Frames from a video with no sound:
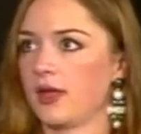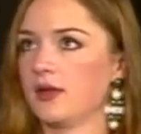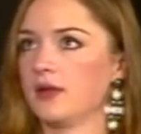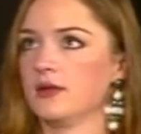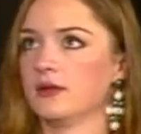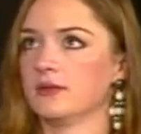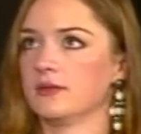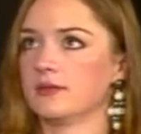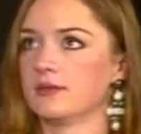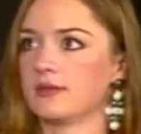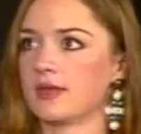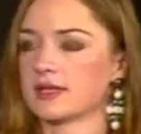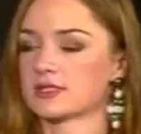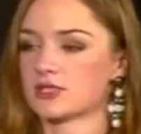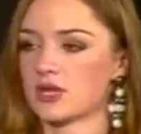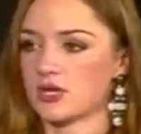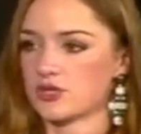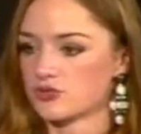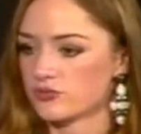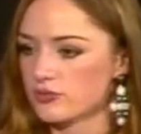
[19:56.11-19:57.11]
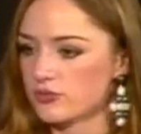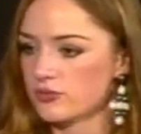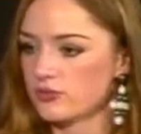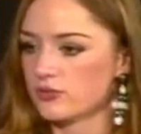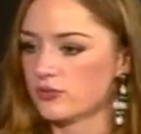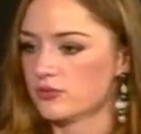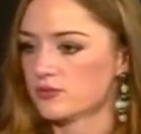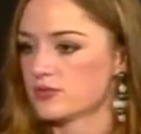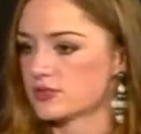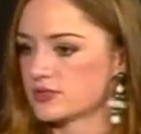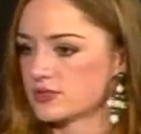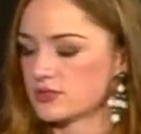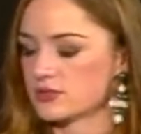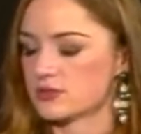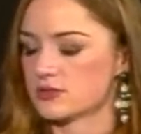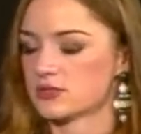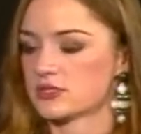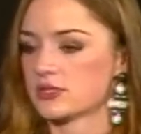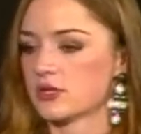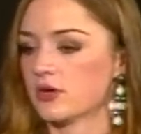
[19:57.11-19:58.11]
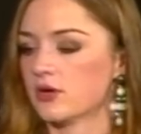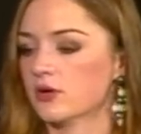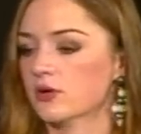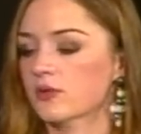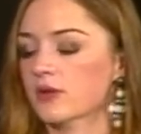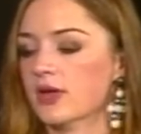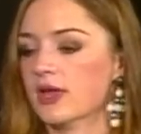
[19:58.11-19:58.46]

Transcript: and that's not true. So